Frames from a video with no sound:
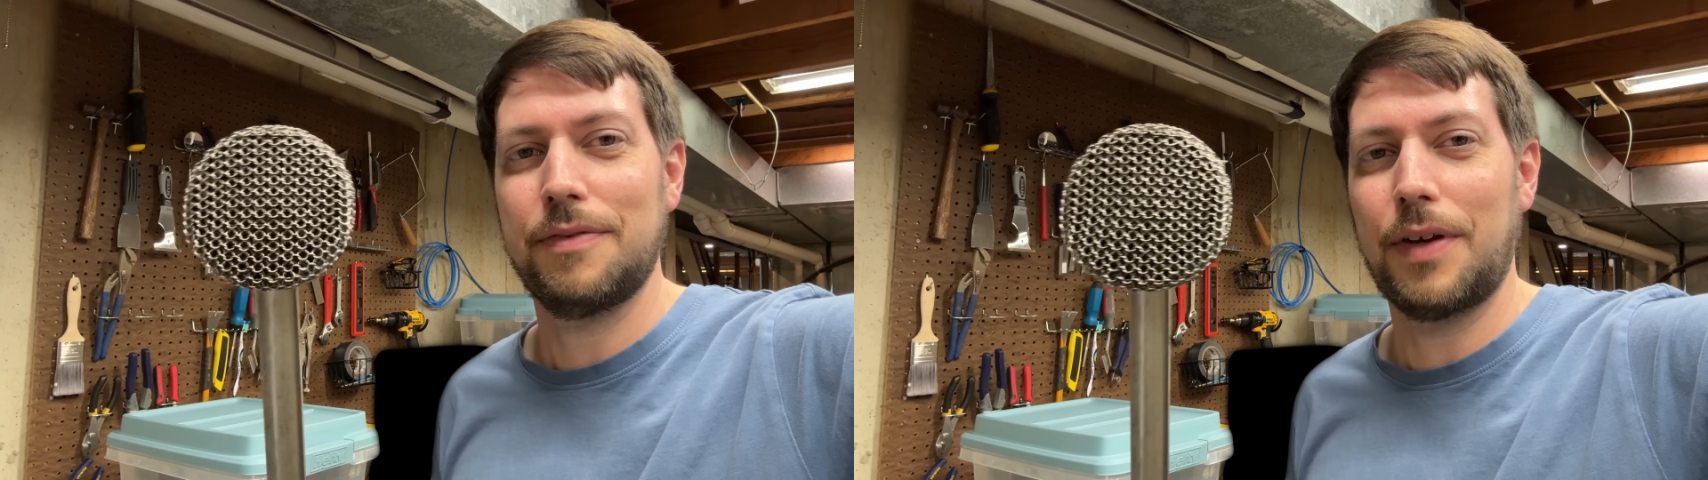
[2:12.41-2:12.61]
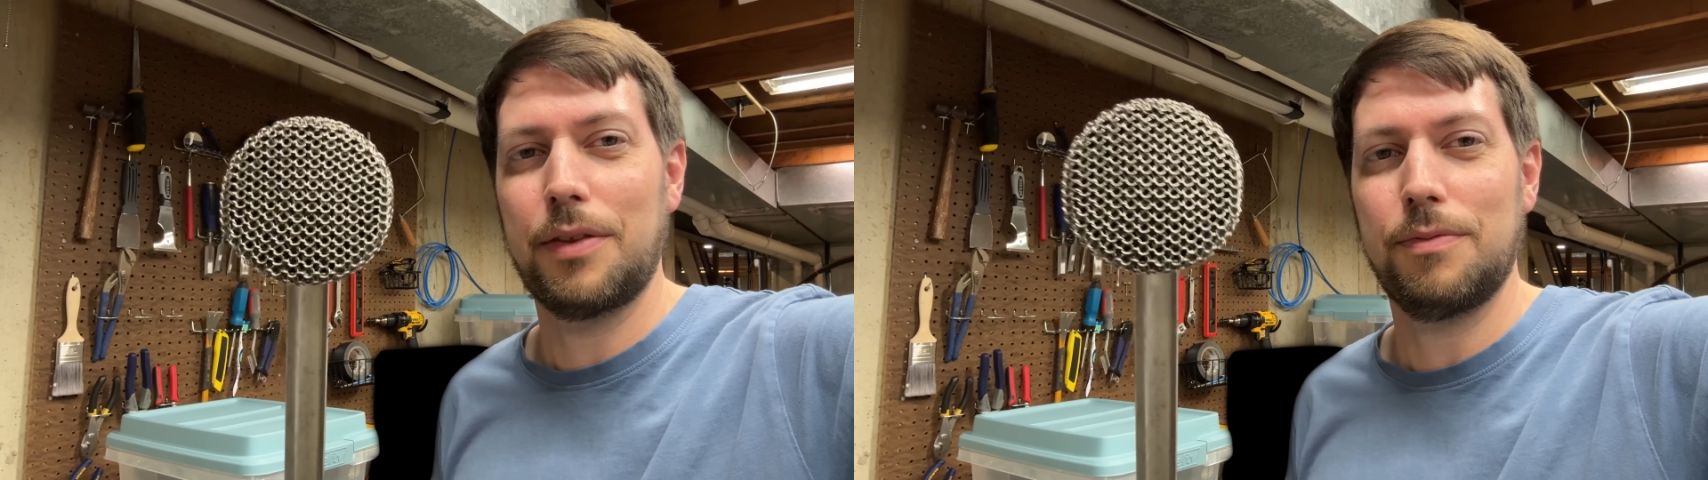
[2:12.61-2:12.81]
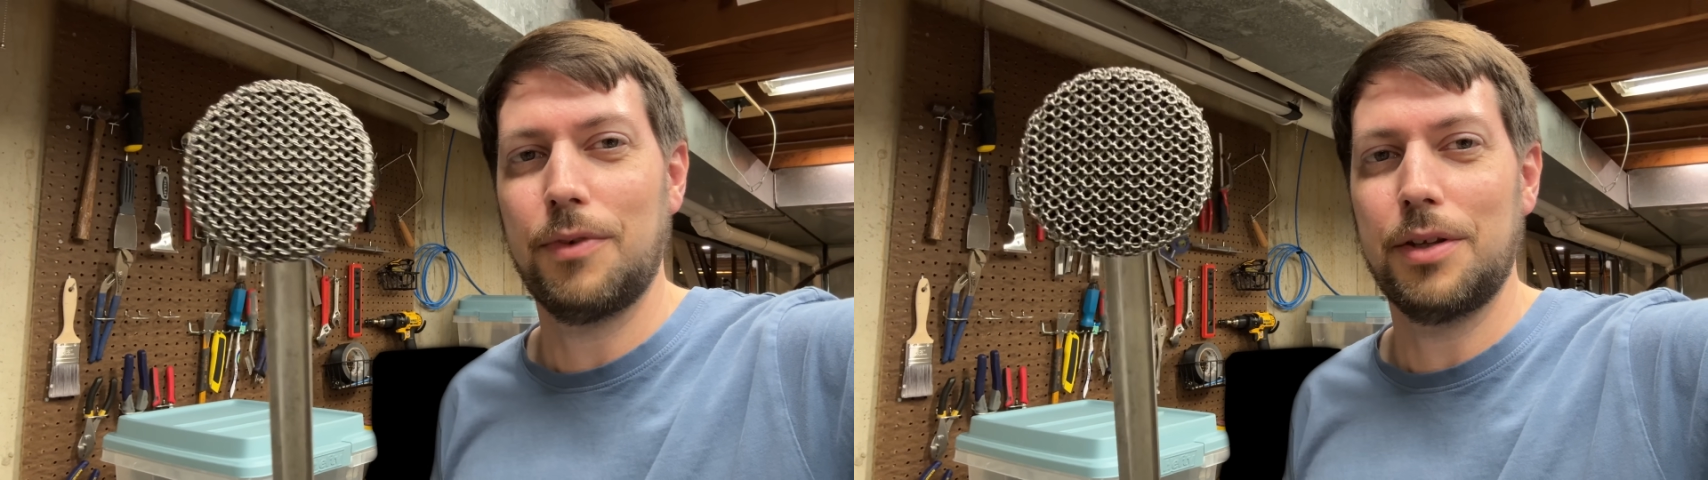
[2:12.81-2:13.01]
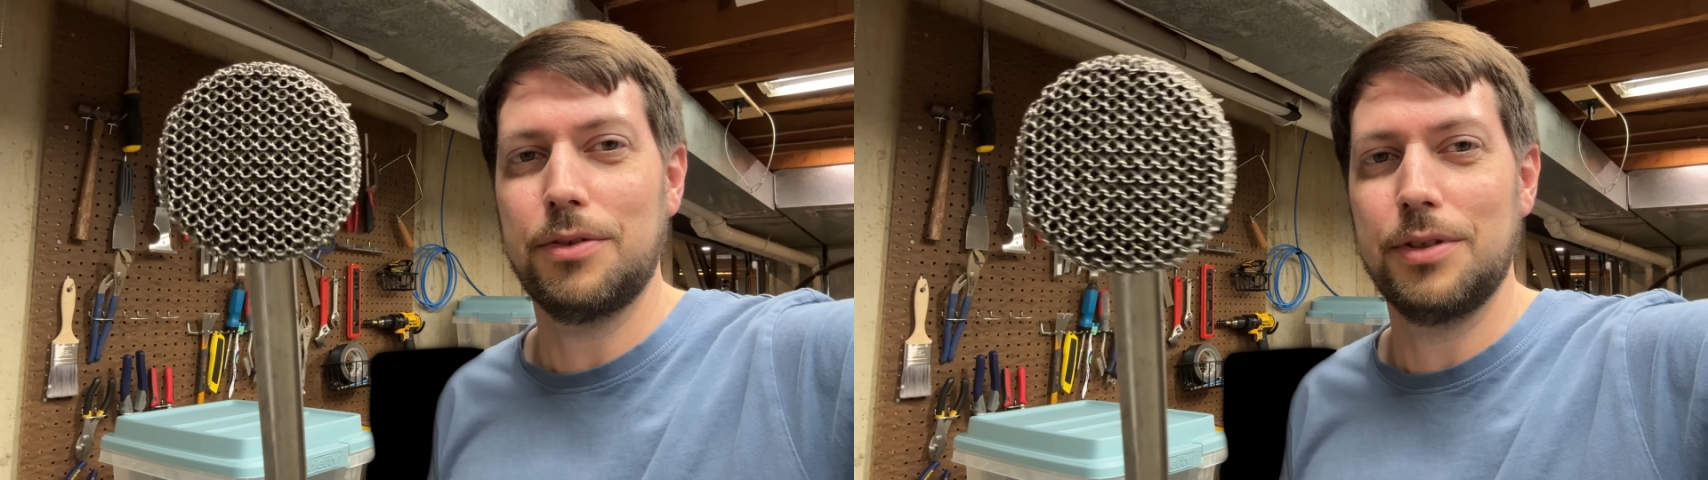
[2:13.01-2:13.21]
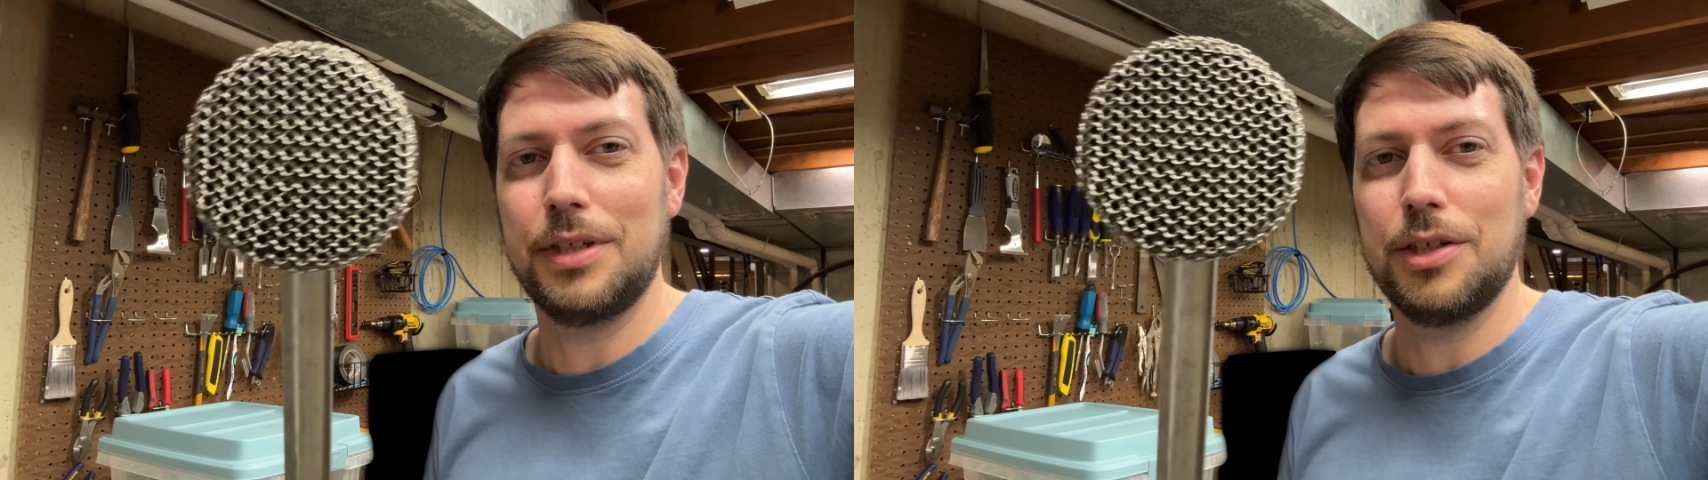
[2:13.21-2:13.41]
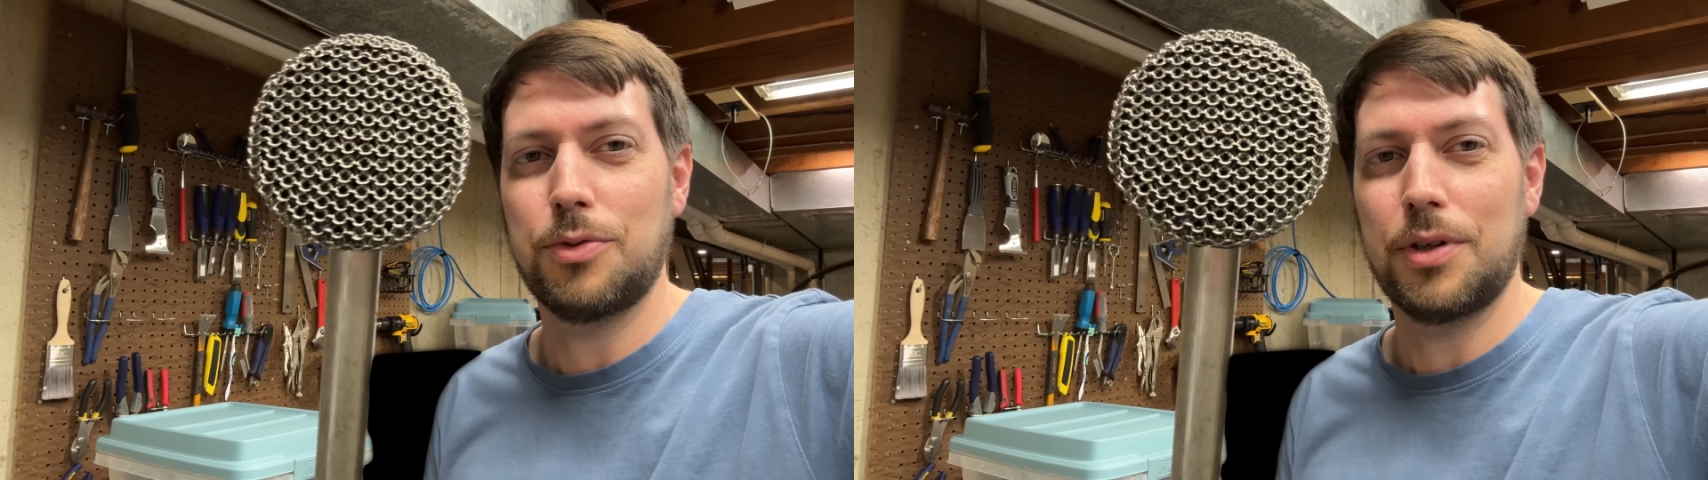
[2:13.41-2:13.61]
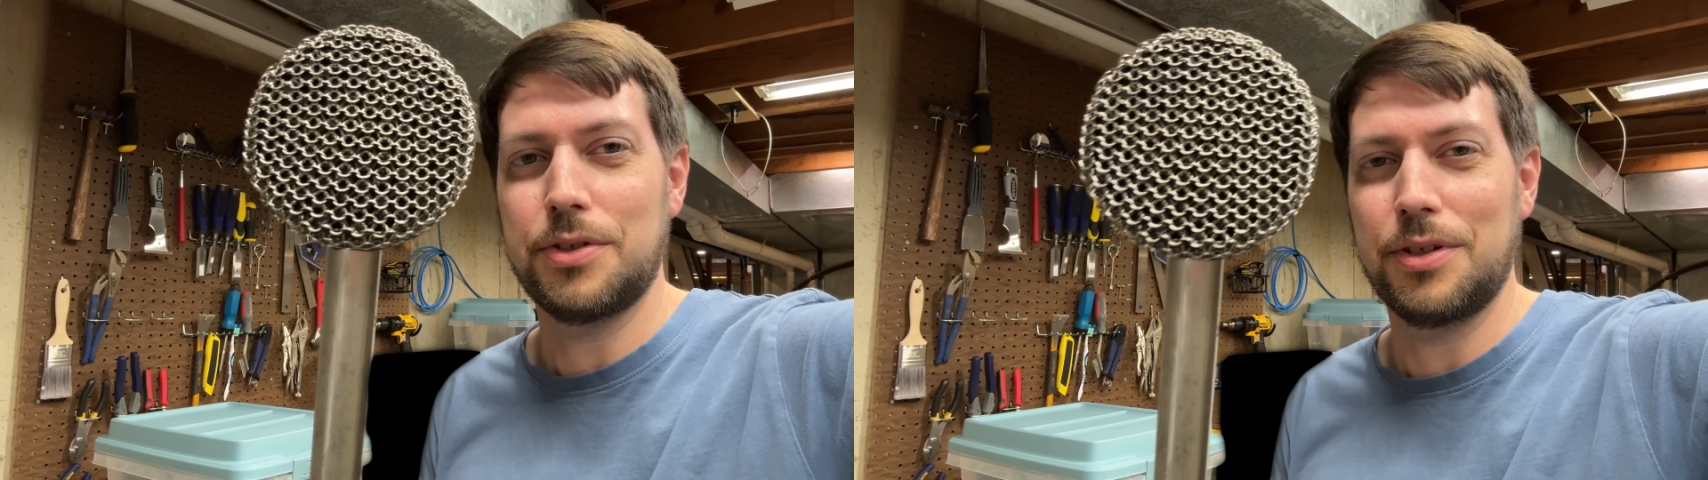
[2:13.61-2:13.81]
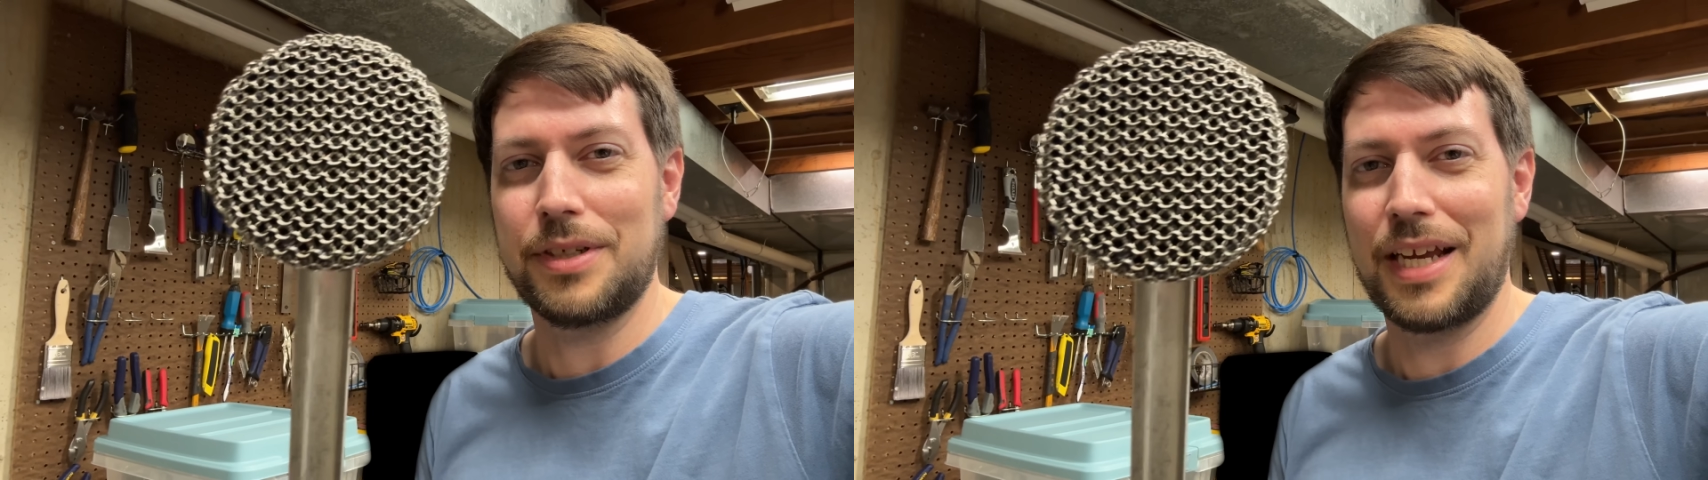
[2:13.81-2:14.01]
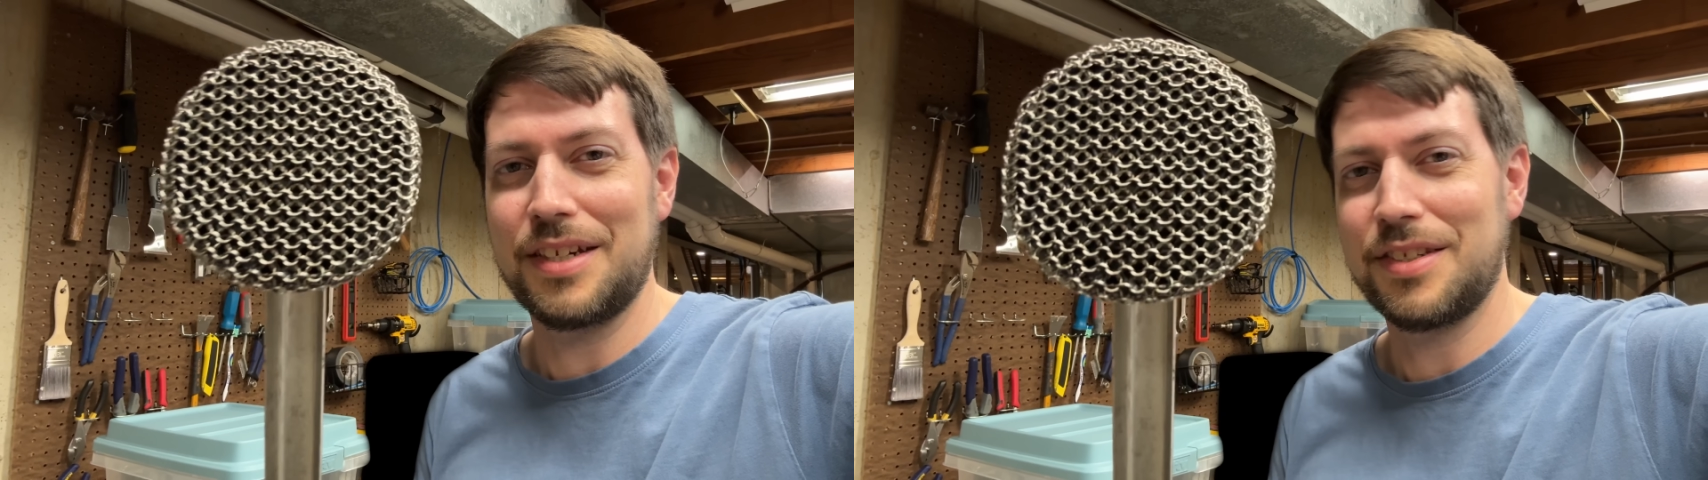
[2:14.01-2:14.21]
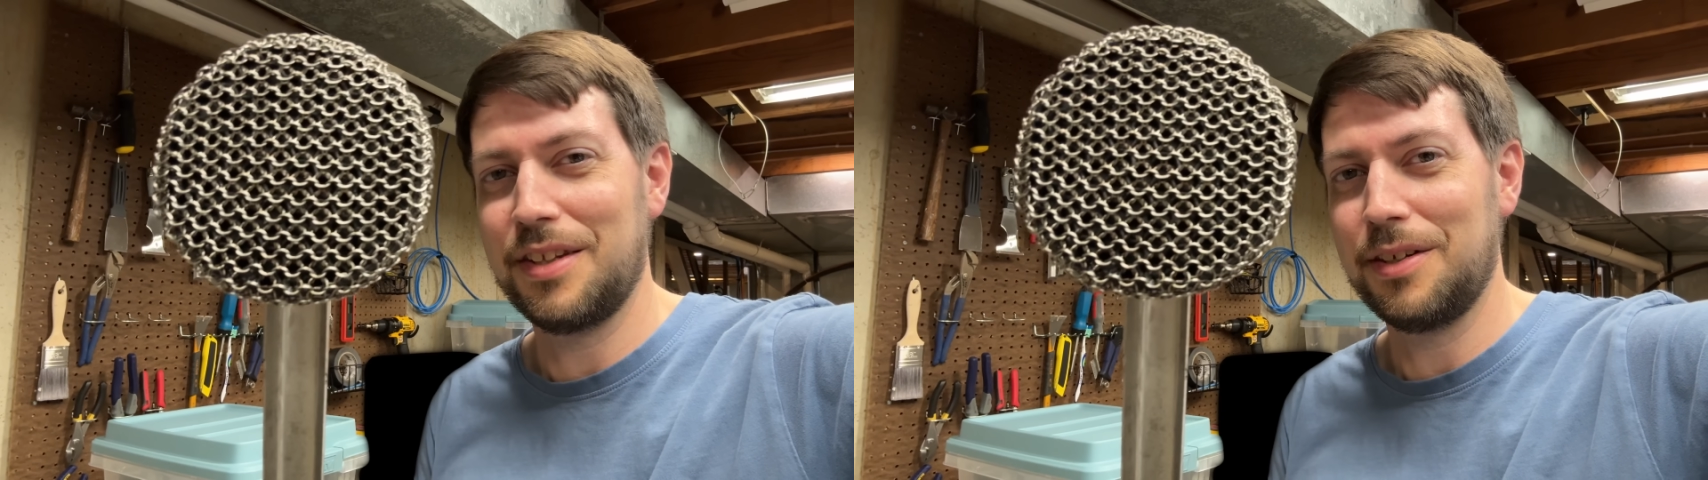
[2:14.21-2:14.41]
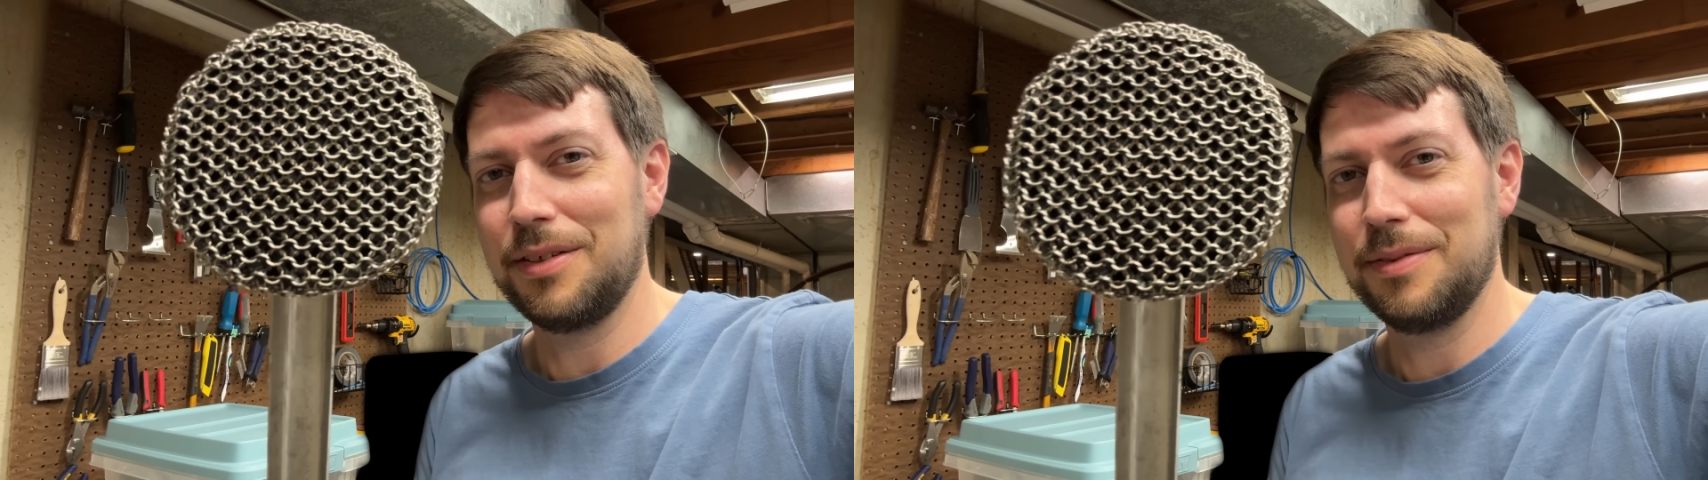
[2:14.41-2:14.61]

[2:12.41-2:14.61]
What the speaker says: If I run it through the dishwasher, it'll catch the little